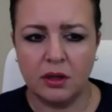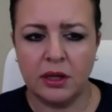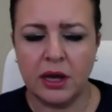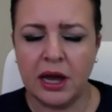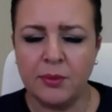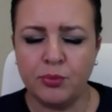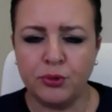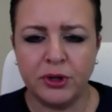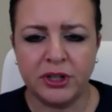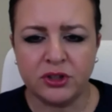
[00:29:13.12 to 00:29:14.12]
Yeah, I
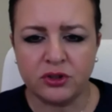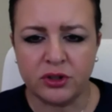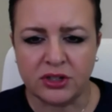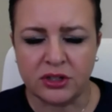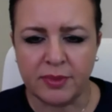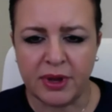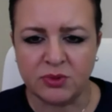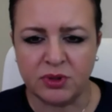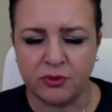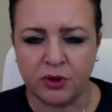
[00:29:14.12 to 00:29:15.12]
pre-stretch the
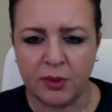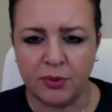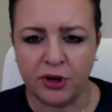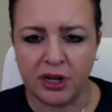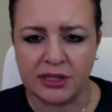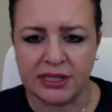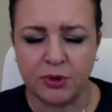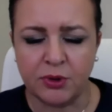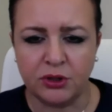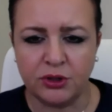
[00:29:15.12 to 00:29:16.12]
mesh before I put it in. Is that
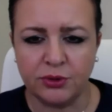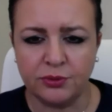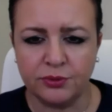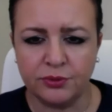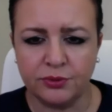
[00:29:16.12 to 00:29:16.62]
what you do?